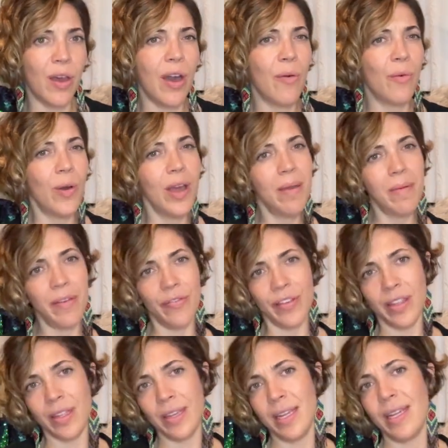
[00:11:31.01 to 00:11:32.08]
why am I
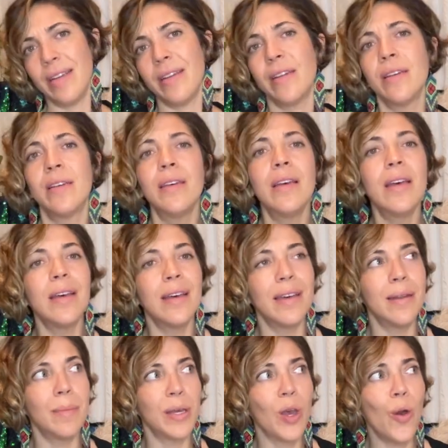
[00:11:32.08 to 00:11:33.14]
feeling, And
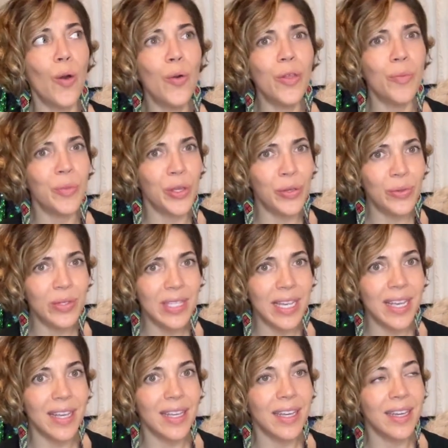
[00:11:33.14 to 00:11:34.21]
I'm like, oh, the
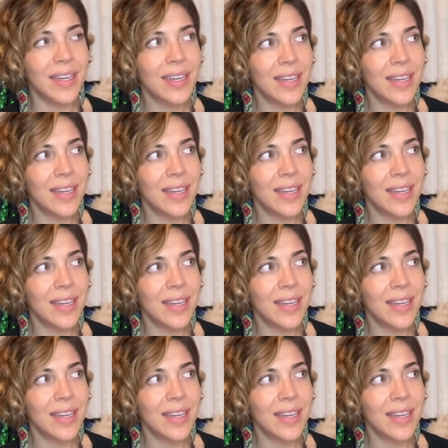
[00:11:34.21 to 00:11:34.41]
music,